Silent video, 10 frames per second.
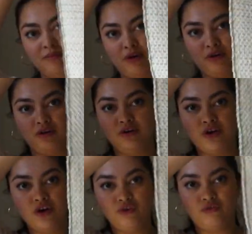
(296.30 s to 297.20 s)
about a
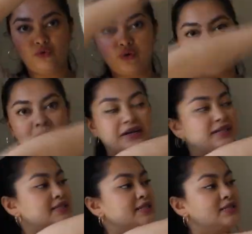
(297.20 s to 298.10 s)
40 by
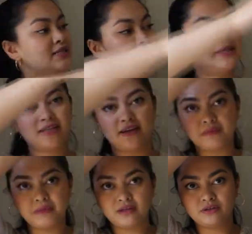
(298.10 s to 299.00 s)
60
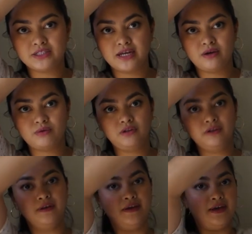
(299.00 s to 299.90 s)
centimeter
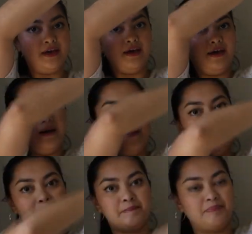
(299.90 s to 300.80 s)
towel.
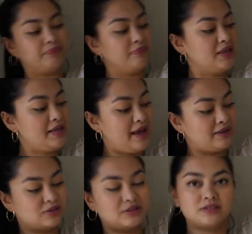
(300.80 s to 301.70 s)

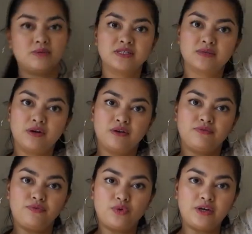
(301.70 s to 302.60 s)
Yeah, so this one's
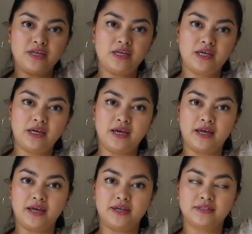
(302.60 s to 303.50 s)
about 40,
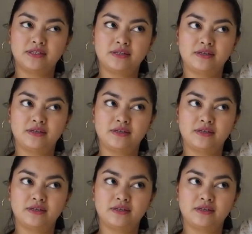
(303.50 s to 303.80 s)
and